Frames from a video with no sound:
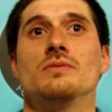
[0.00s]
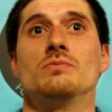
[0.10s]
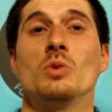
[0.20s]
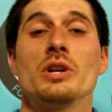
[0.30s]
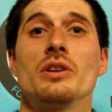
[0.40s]

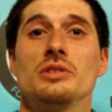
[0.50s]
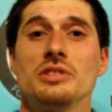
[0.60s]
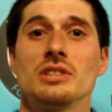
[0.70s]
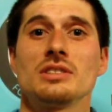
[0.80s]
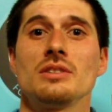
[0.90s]
one of those
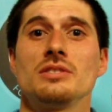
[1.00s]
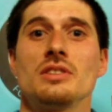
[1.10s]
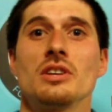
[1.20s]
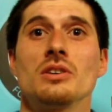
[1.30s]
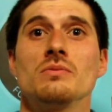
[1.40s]
years, I was
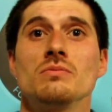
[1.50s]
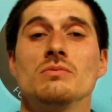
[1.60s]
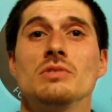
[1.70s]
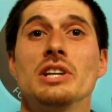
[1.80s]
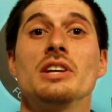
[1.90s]
the
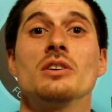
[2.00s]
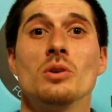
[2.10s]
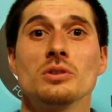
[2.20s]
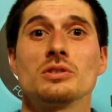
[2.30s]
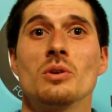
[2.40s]
leading
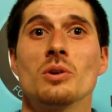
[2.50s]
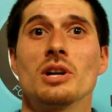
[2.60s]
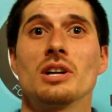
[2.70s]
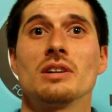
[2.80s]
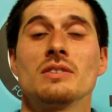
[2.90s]
goal
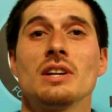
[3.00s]
scorer,